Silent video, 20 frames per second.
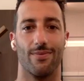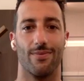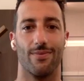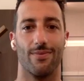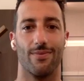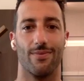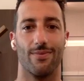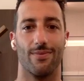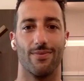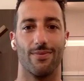
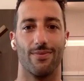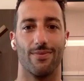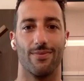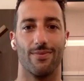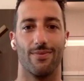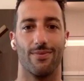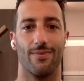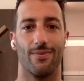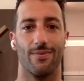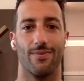
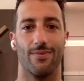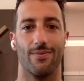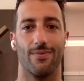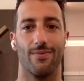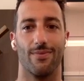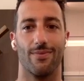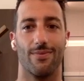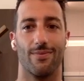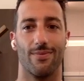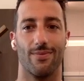
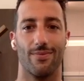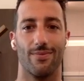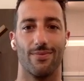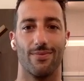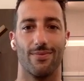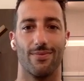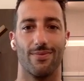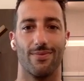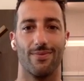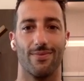
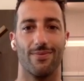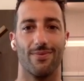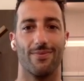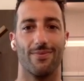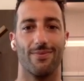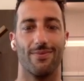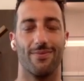The person shown says nothing.